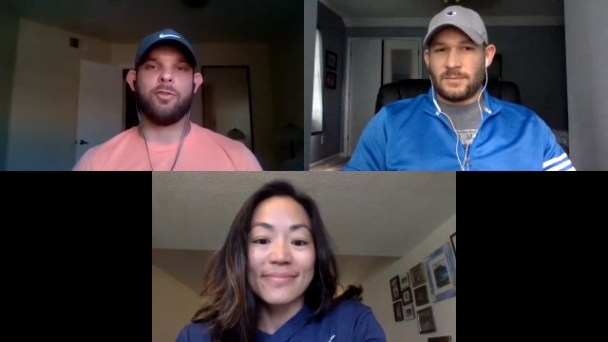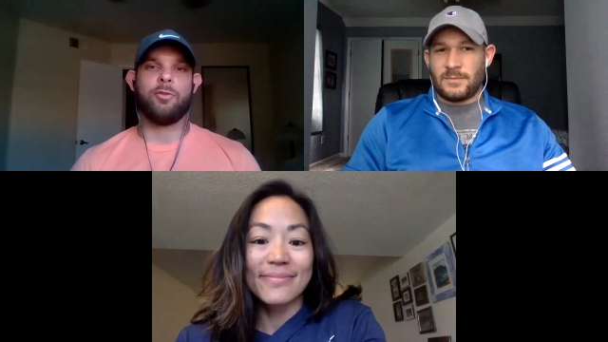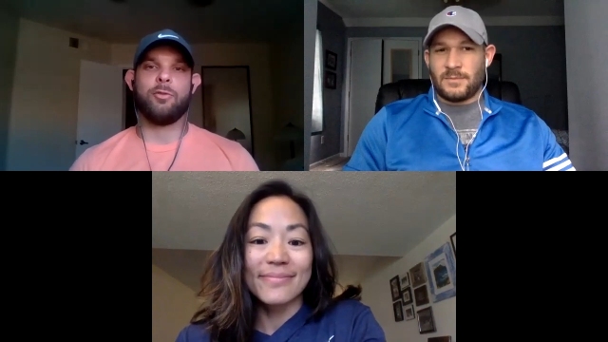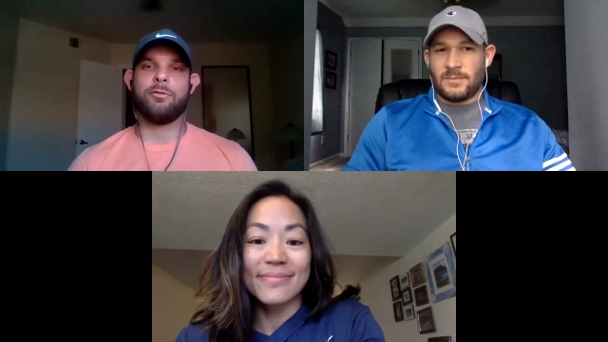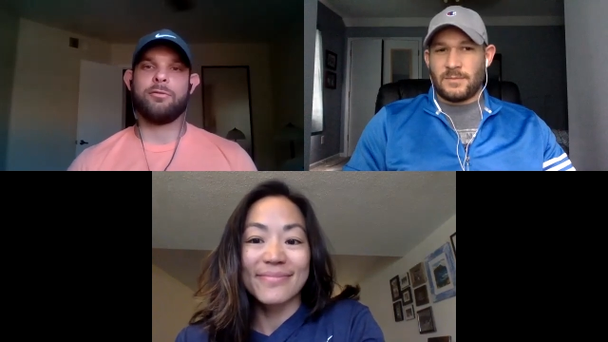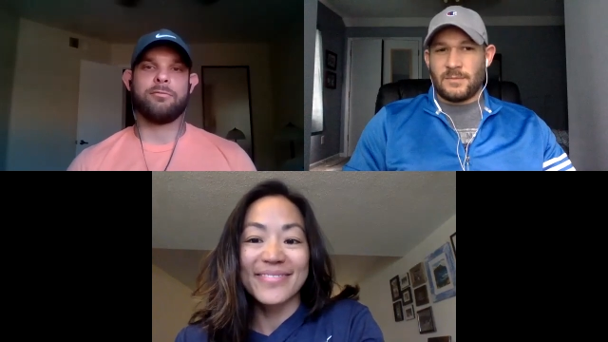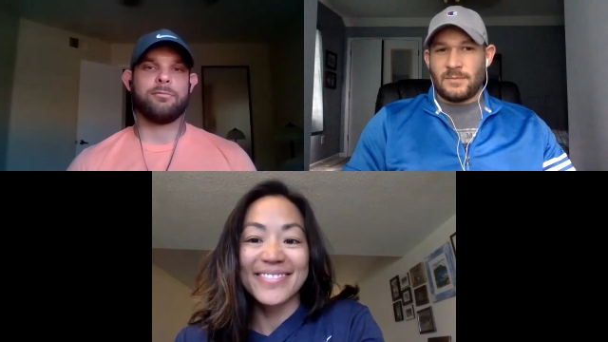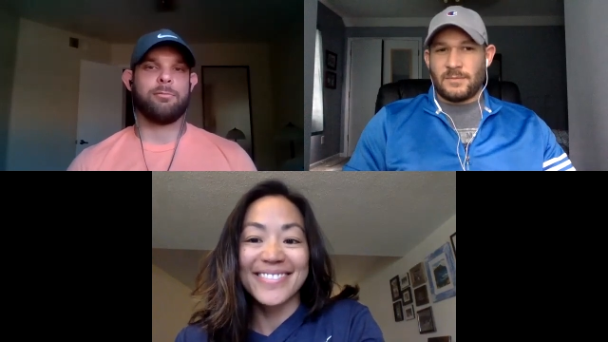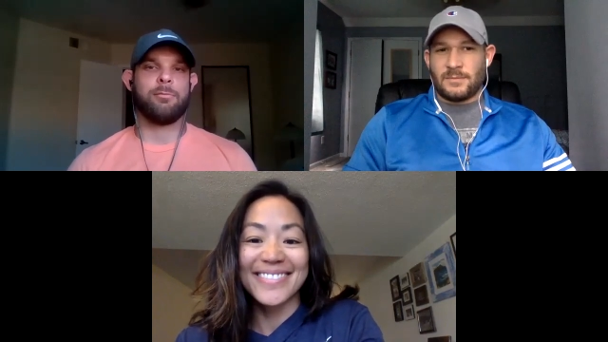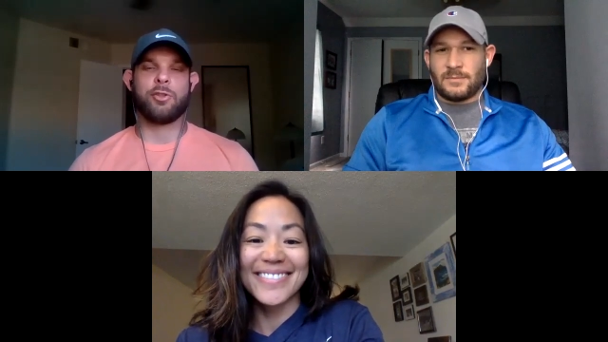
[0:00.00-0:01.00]
Speaker 1: to
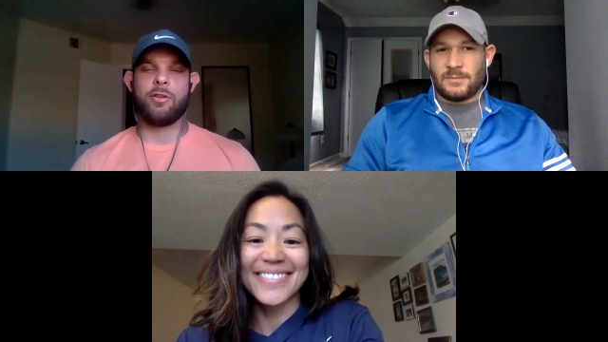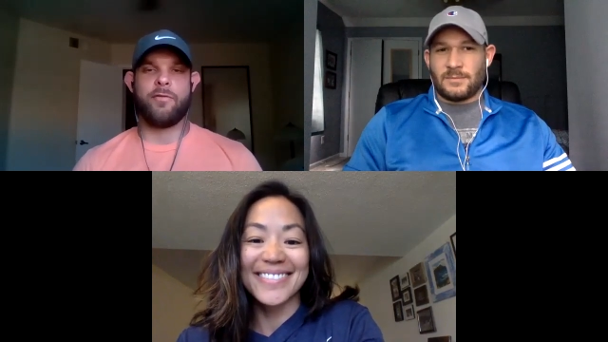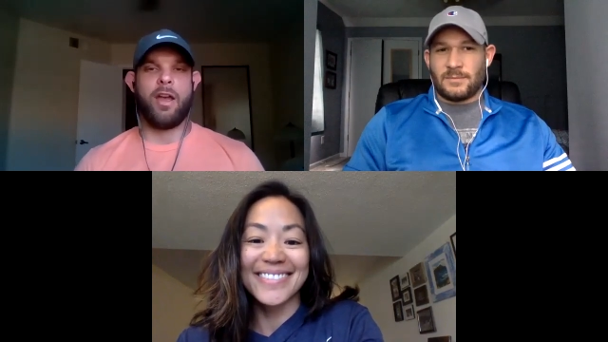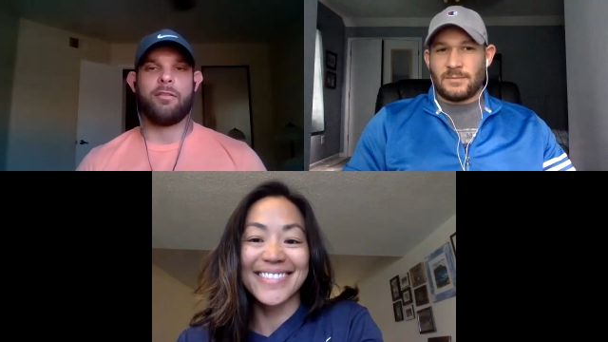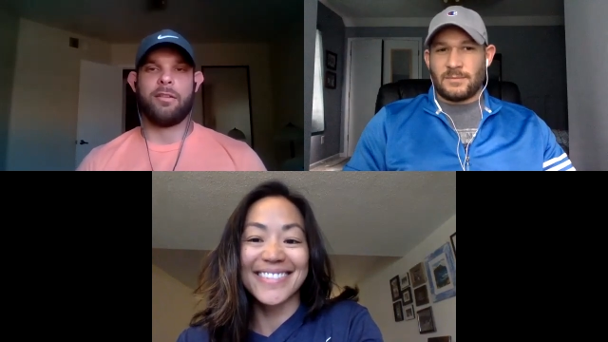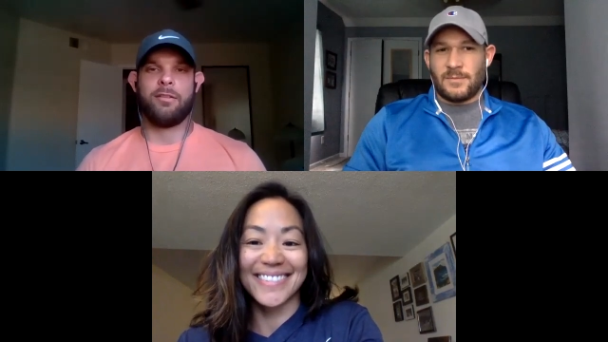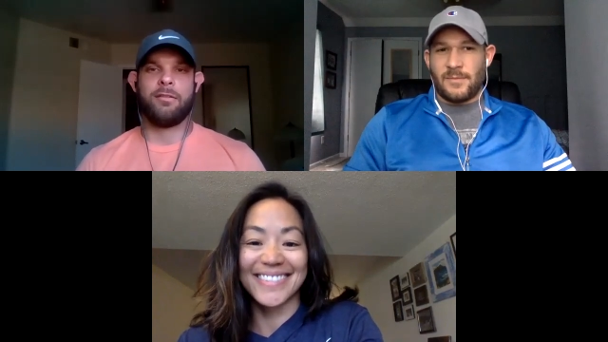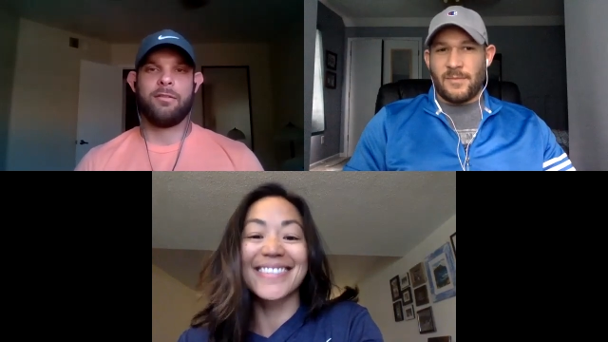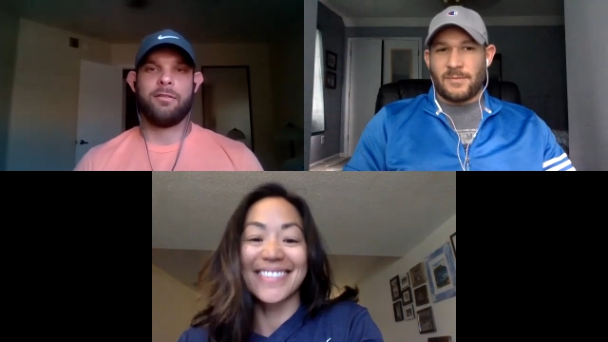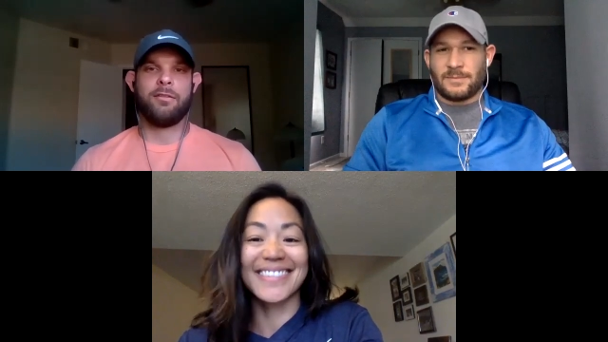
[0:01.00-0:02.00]
Missouri Valley?
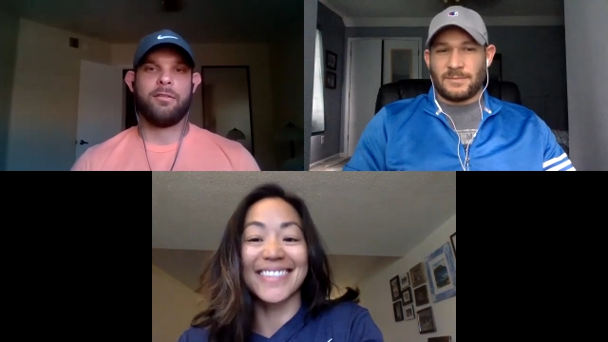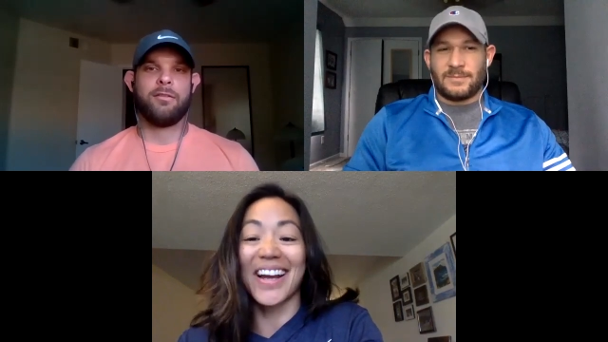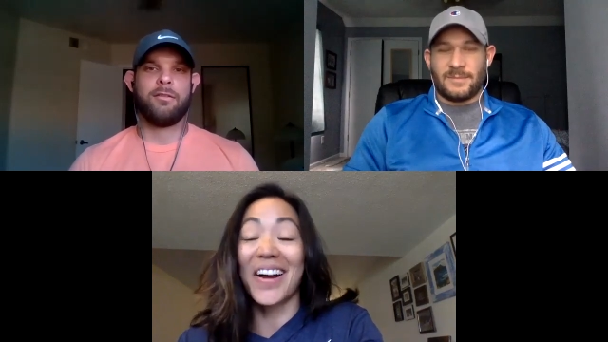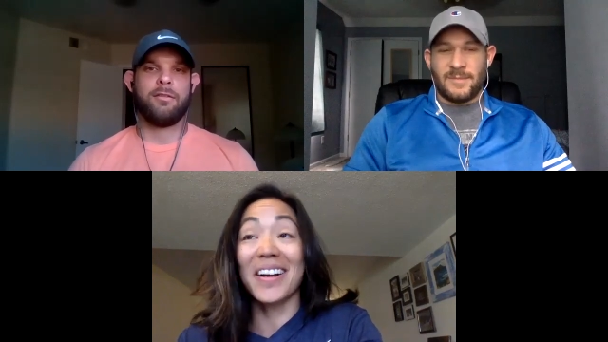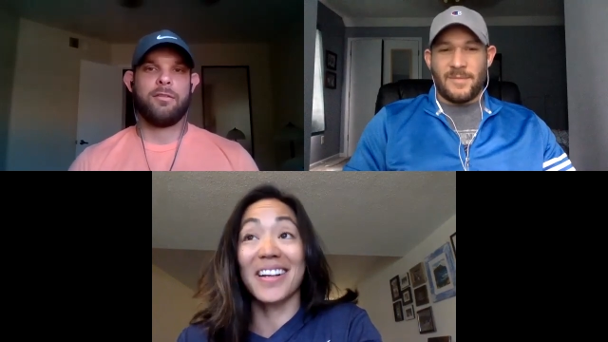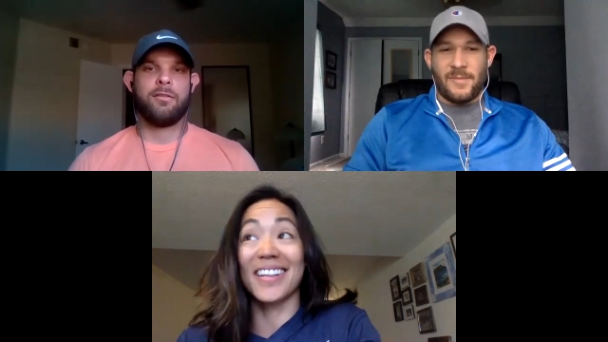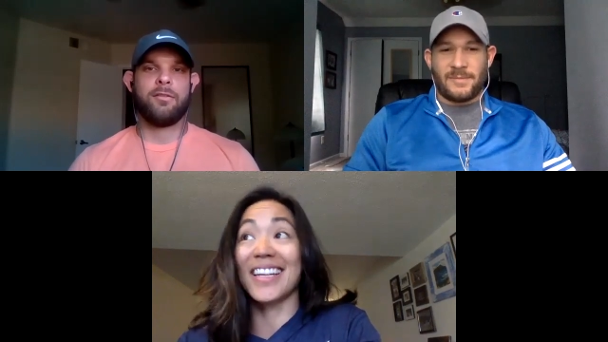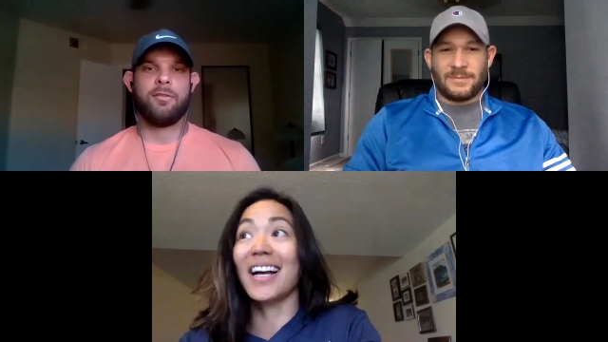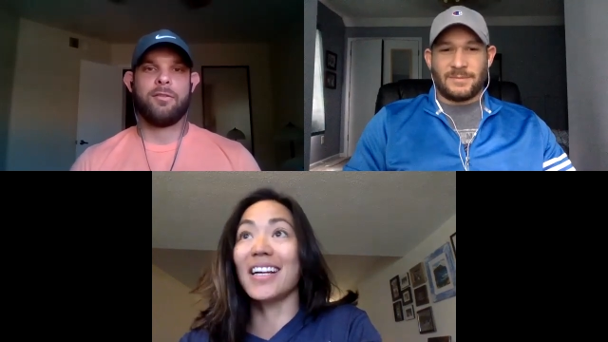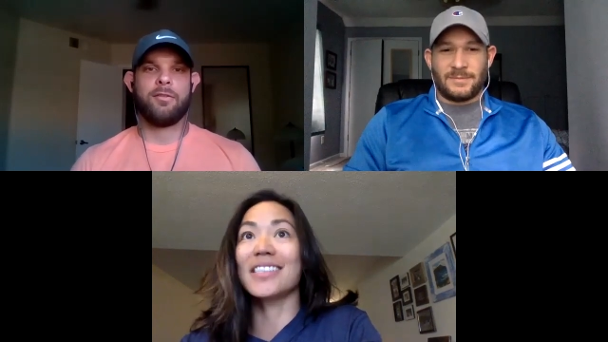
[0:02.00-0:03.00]
Speaker 2: Ah,
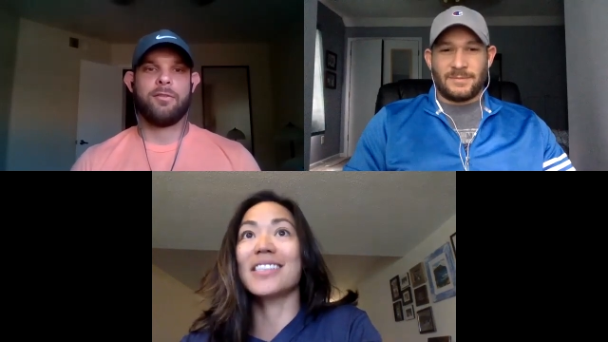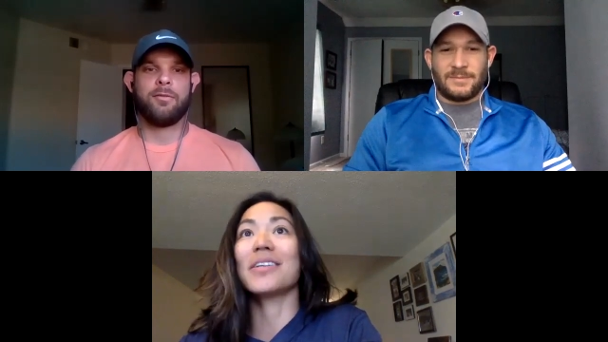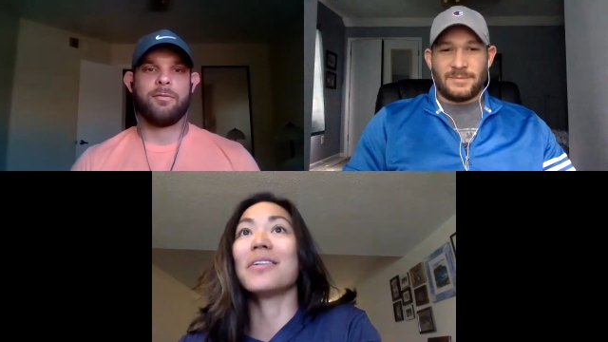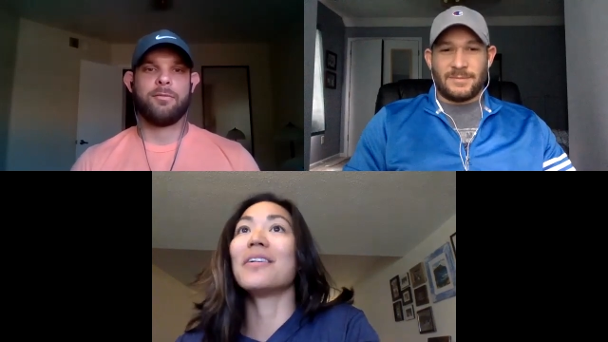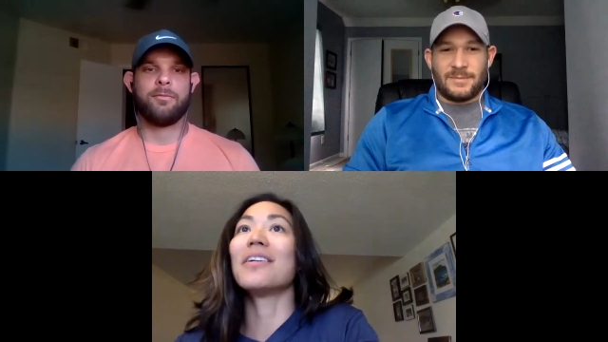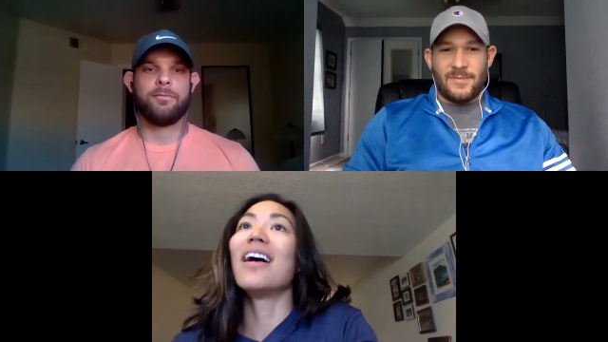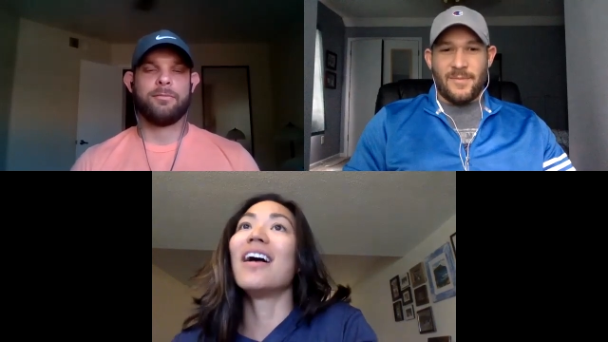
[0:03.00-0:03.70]
yeah. So